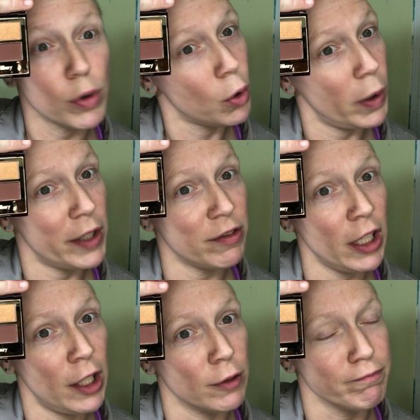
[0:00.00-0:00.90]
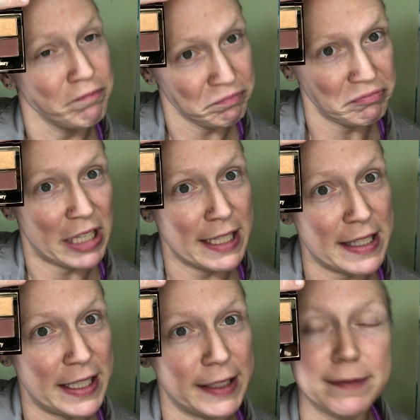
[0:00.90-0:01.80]
Queen of Glow,
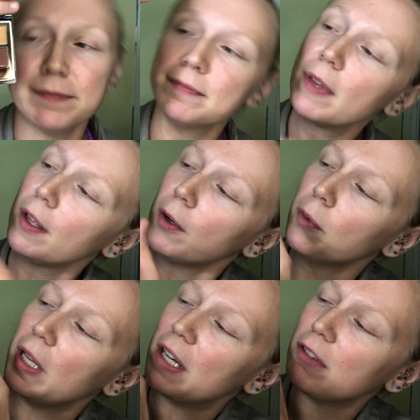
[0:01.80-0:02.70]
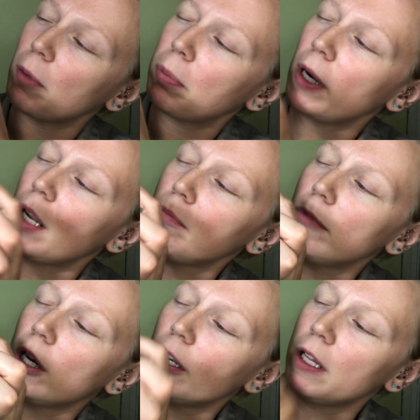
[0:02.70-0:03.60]
that's it. We have our prime,
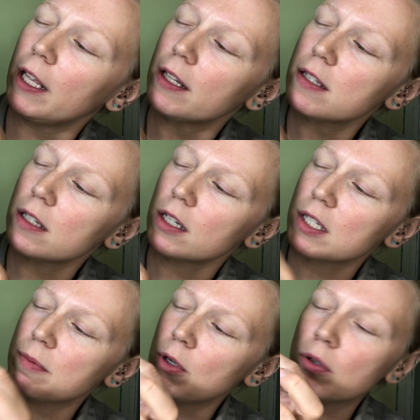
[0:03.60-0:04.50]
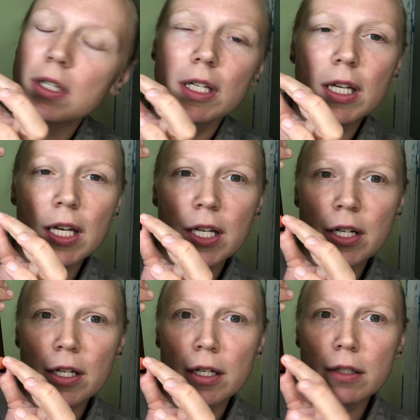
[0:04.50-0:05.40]
our enhance, our smoke,
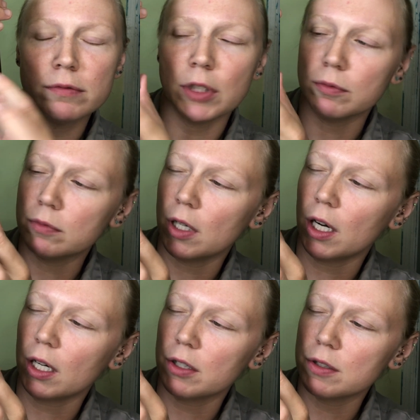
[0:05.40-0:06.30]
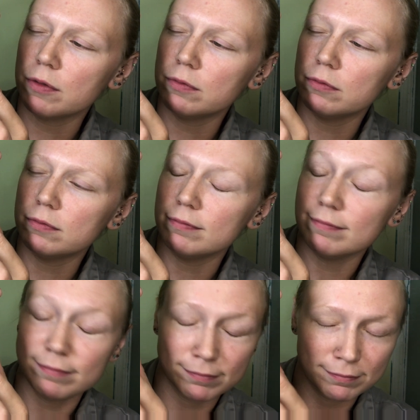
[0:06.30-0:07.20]
and our
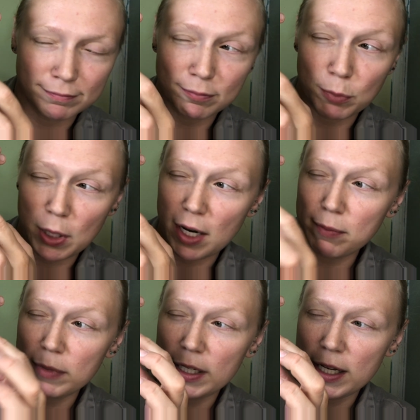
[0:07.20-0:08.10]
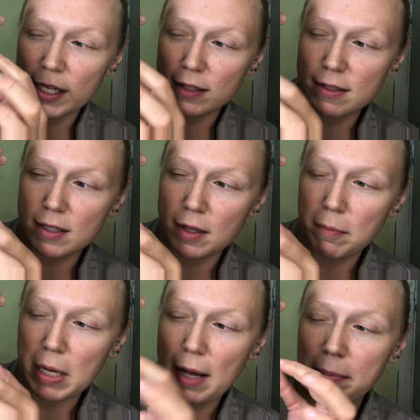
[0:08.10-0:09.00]
prime, enhance,
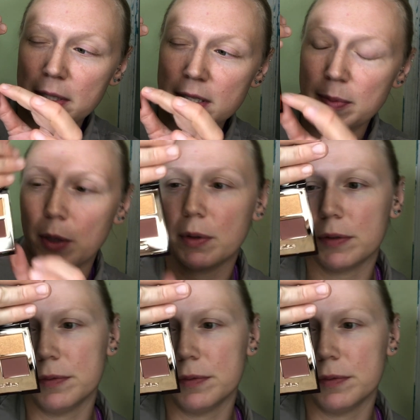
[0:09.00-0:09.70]
pop, smoke.